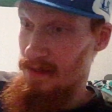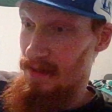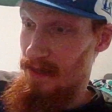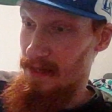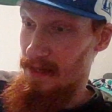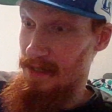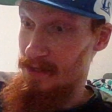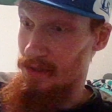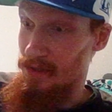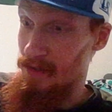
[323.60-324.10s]
I
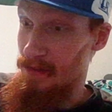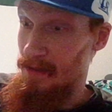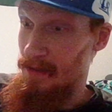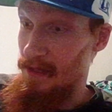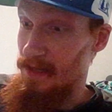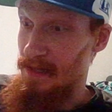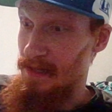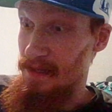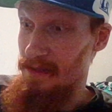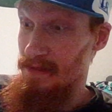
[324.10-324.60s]
heard
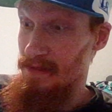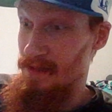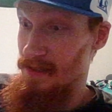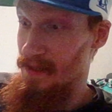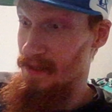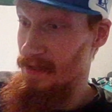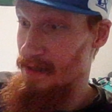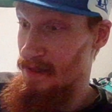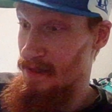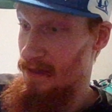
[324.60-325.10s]

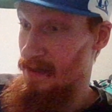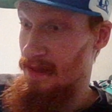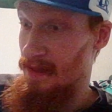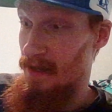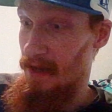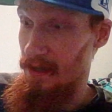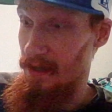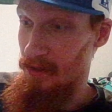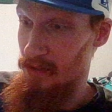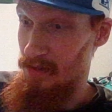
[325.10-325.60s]

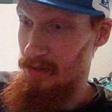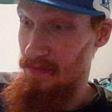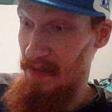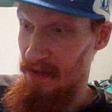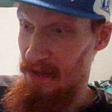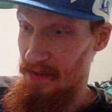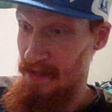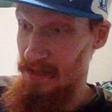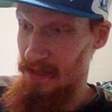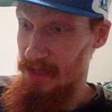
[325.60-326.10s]
about
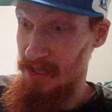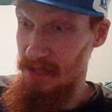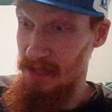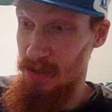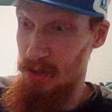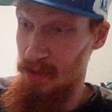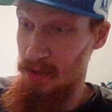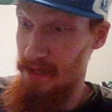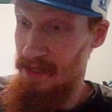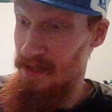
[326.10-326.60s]
his
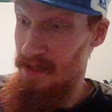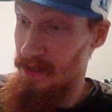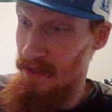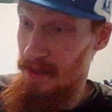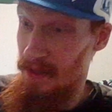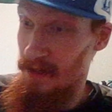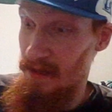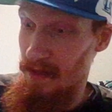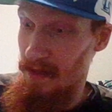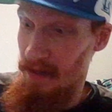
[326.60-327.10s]
injury.
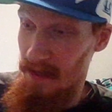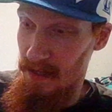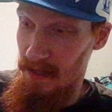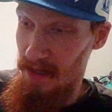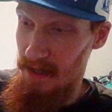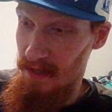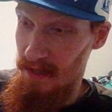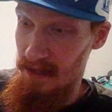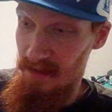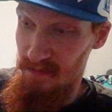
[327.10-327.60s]

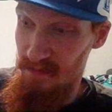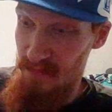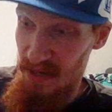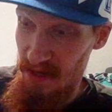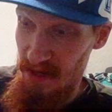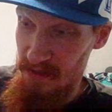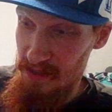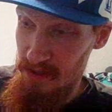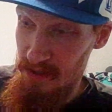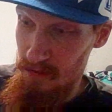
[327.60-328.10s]

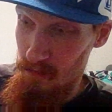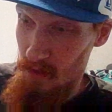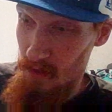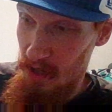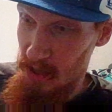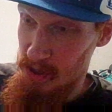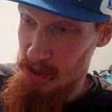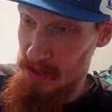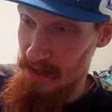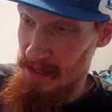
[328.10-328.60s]
Parker
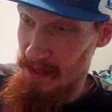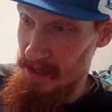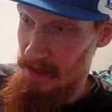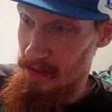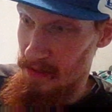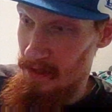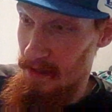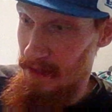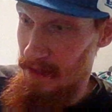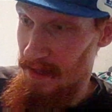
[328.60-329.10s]
Washington
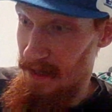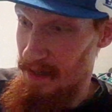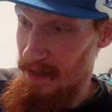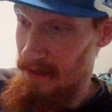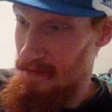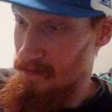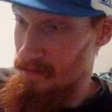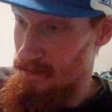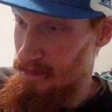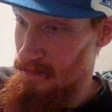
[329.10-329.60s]

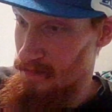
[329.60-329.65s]
had